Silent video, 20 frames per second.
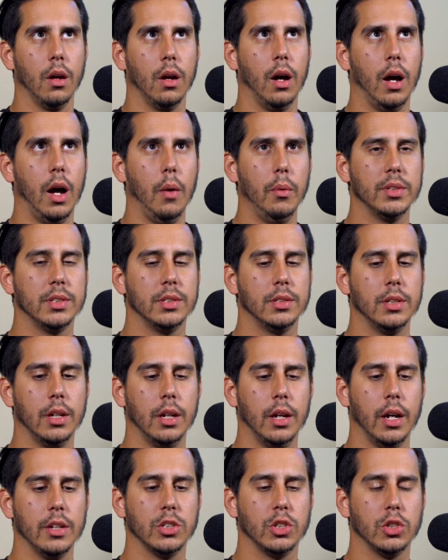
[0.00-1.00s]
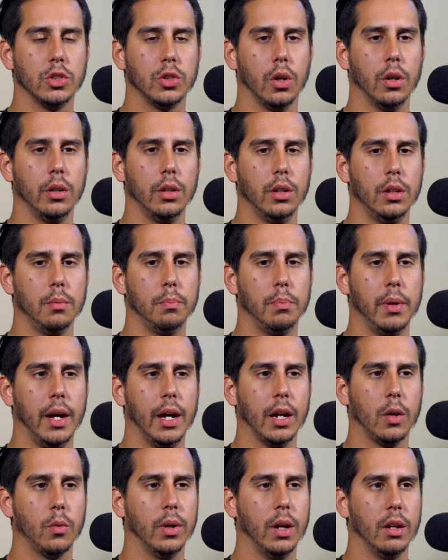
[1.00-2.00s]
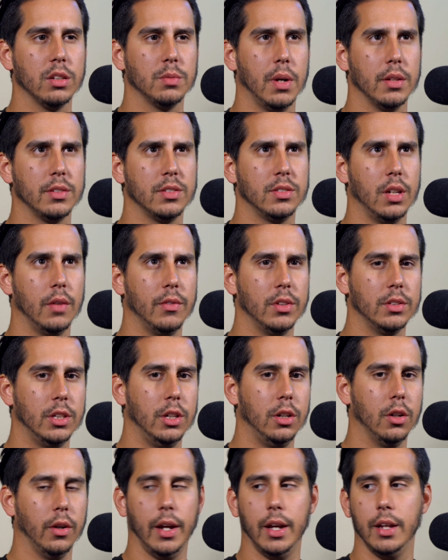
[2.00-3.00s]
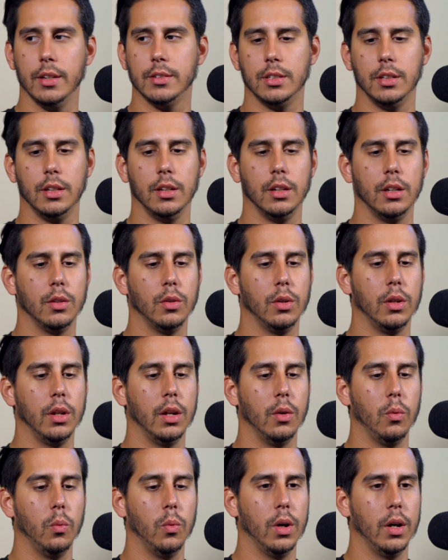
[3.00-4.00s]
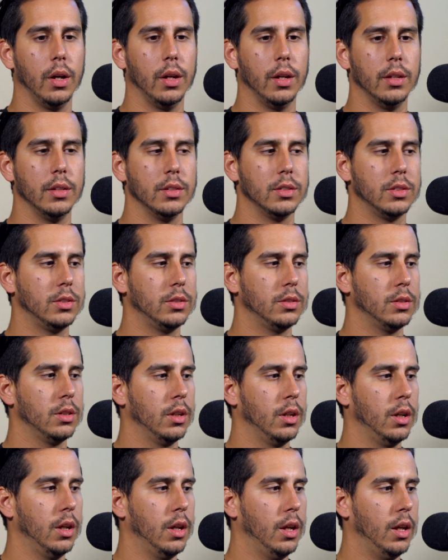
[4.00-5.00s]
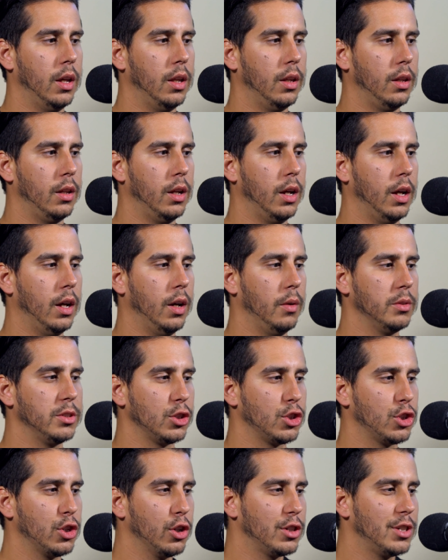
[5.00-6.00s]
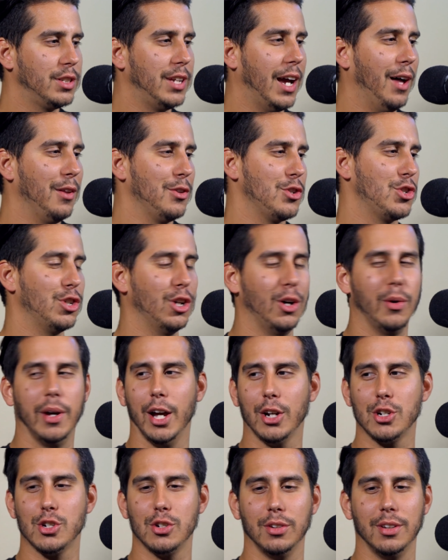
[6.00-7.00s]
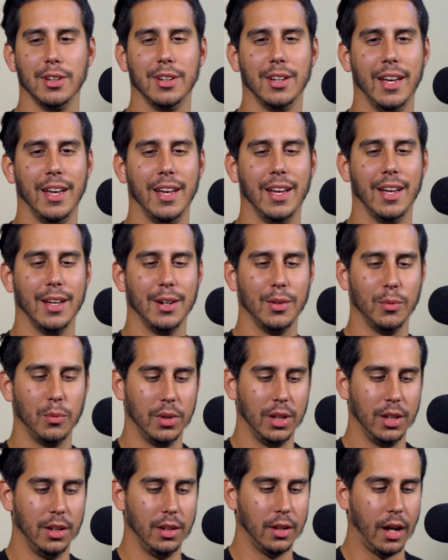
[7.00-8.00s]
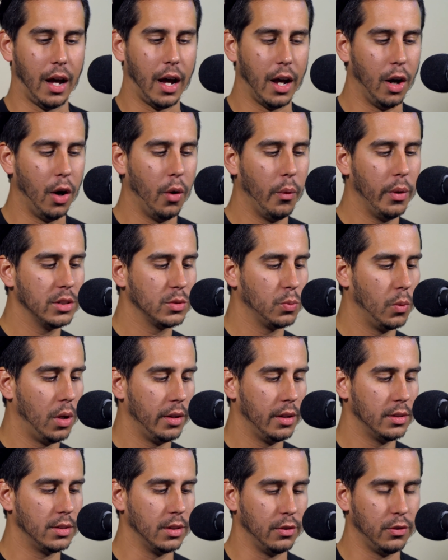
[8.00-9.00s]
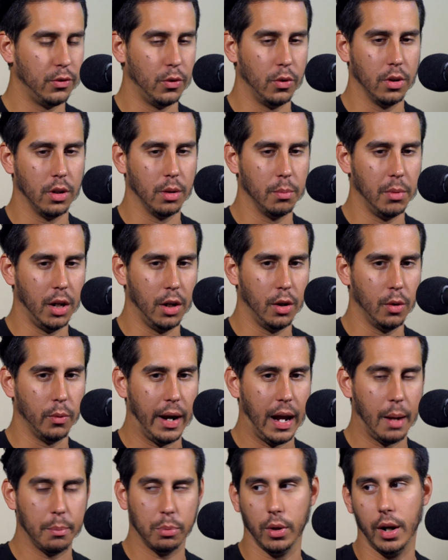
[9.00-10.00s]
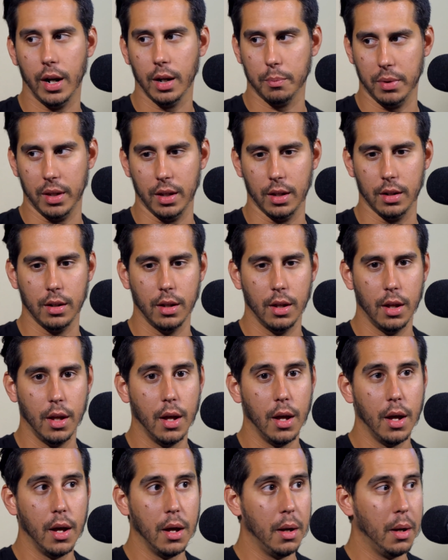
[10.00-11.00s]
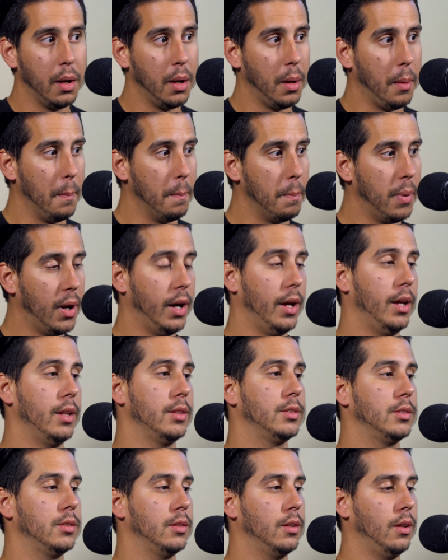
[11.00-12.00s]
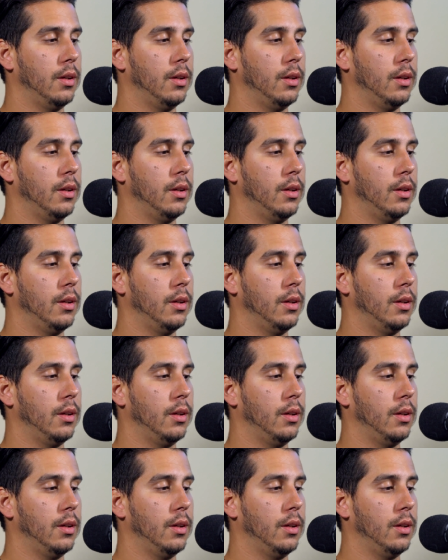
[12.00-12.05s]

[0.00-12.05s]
I would say I started back when I was about 17 or 18. It was a church talent show actually, and I always wanted to form a rap rock band, but